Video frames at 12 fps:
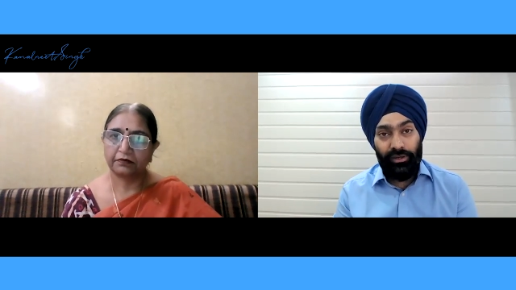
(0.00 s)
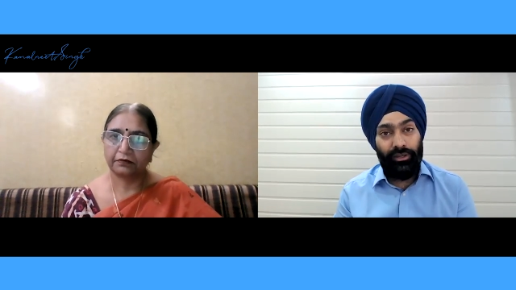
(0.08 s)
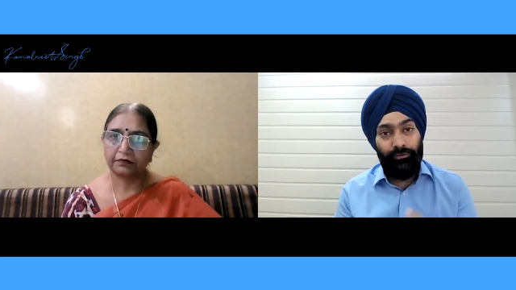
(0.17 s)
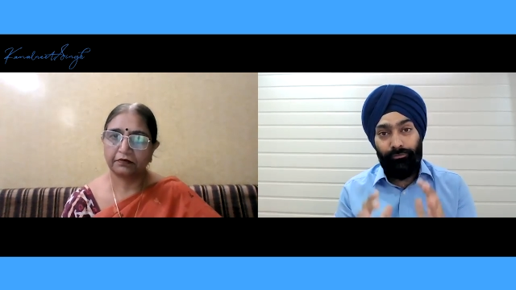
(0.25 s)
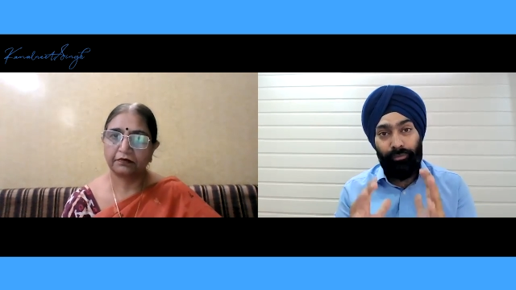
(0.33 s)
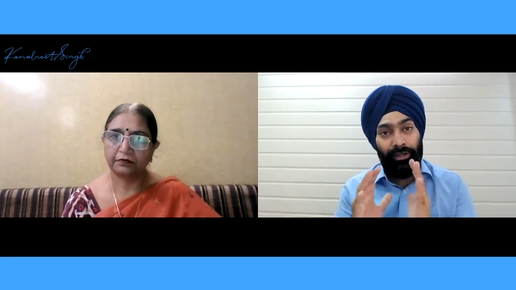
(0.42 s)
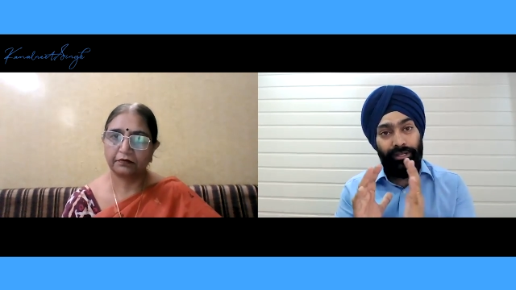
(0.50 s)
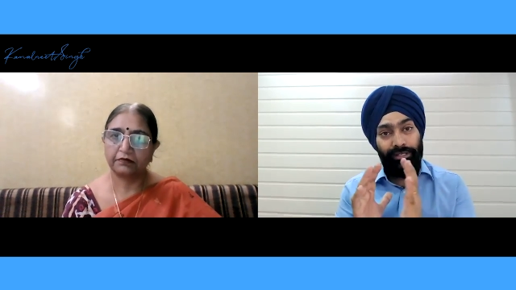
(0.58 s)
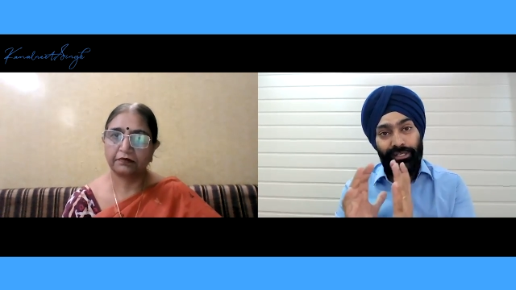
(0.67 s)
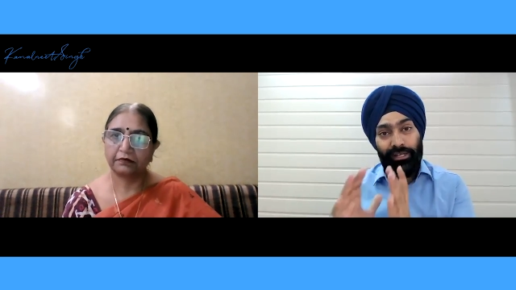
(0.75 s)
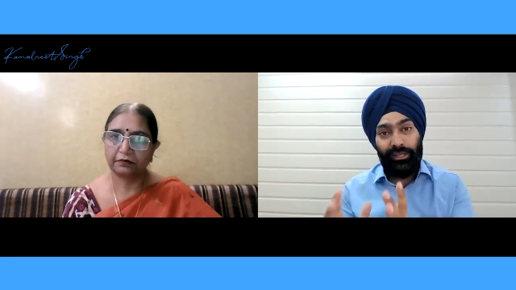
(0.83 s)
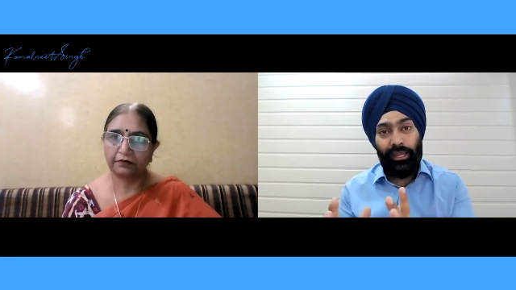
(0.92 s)
Speaker 1: if parents
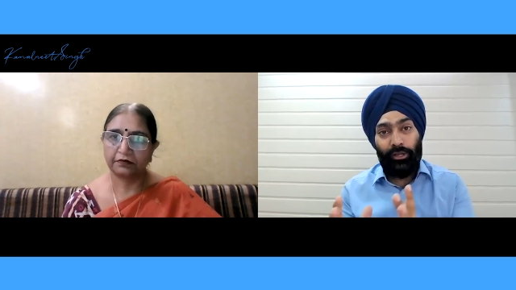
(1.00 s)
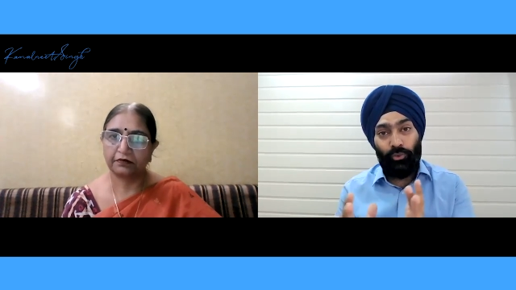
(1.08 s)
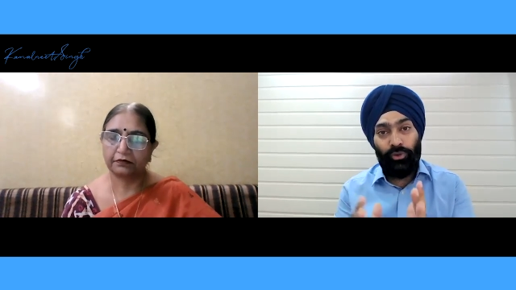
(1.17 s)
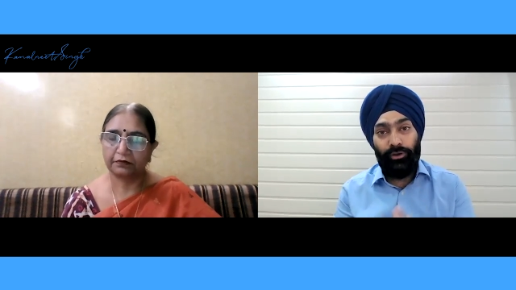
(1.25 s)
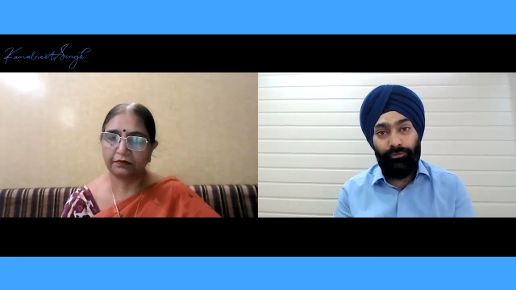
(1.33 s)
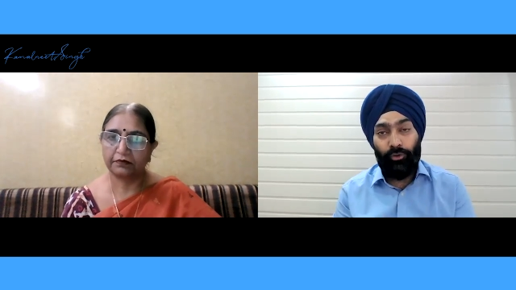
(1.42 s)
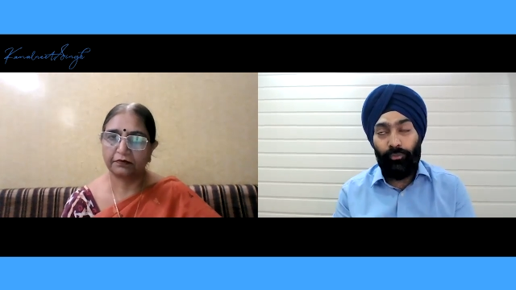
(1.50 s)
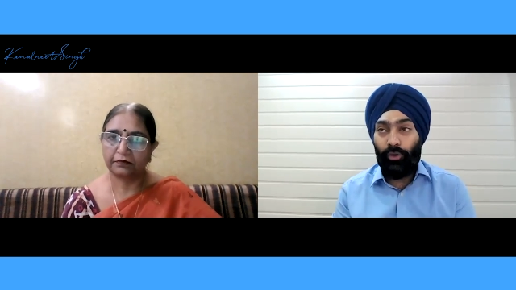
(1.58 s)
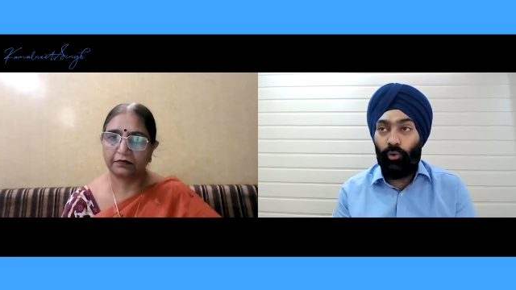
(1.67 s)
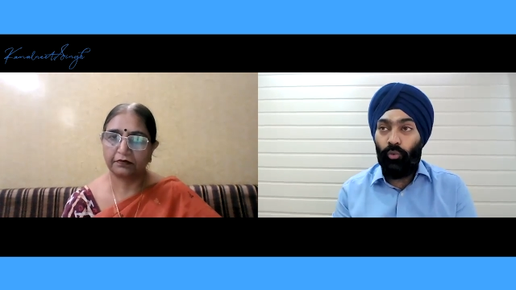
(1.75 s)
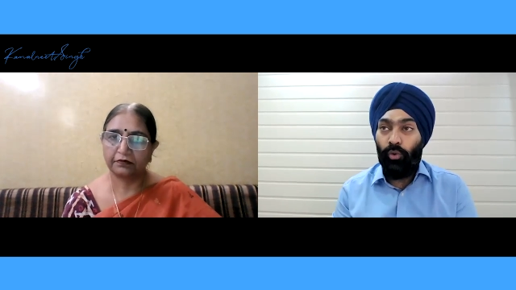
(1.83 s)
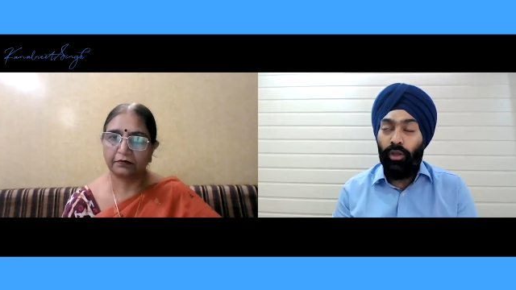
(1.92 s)
can get to hear from
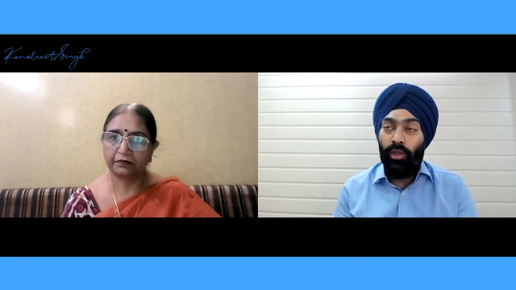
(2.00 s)
you